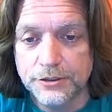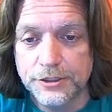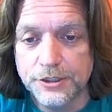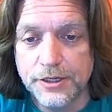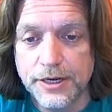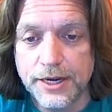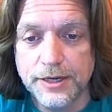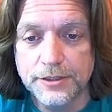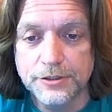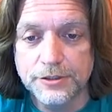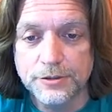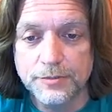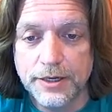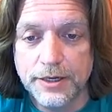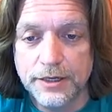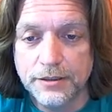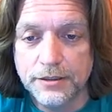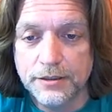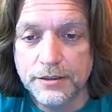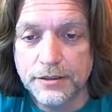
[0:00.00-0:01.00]
You guys
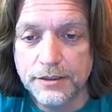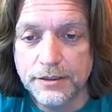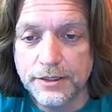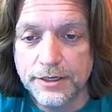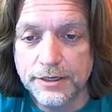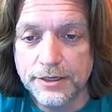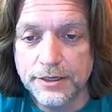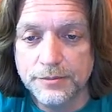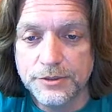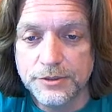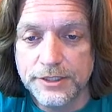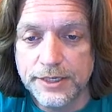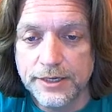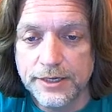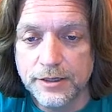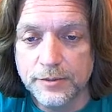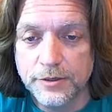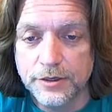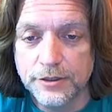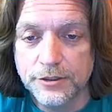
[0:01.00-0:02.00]
might end up seeing
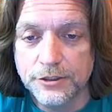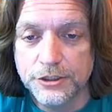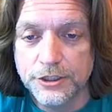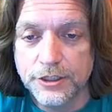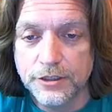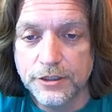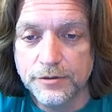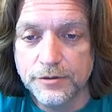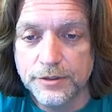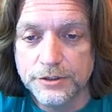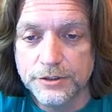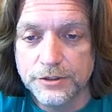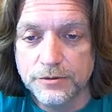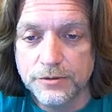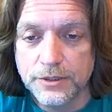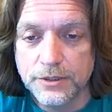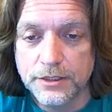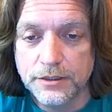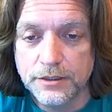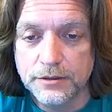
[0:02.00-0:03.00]
him on the show once in a
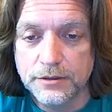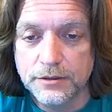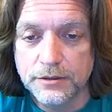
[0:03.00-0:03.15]
while.